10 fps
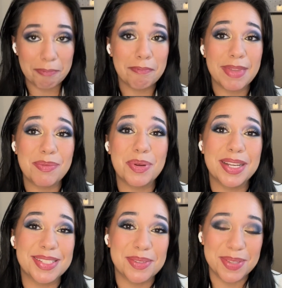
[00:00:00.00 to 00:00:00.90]
it
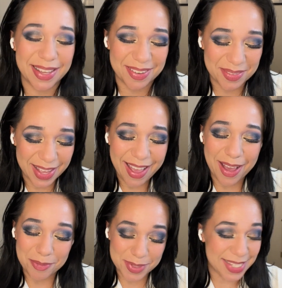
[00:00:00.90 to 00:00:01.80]
brings me
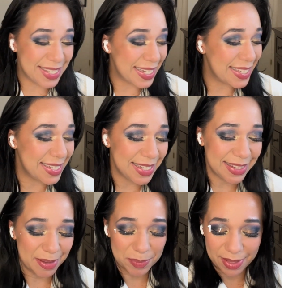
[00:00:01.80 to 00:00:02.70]
up to 16
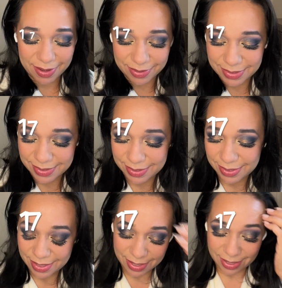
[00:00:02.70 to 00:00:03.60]
lip liners.
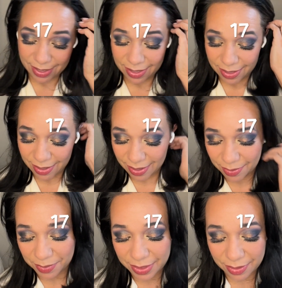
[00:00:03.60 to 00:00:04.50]
There
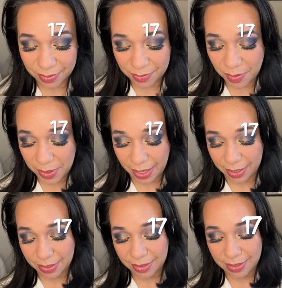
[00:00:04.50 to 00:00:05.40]
we go. Okay,
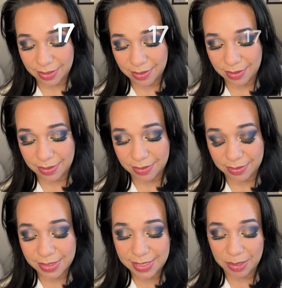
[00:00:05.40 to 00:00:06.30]

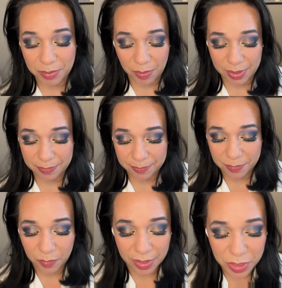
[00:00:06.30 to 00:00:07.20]
let's keep going. We've
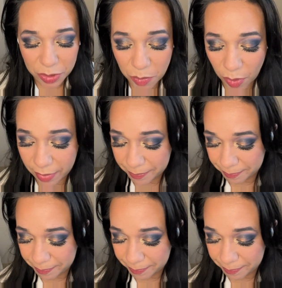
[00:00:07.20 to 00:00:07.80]
got 2 more.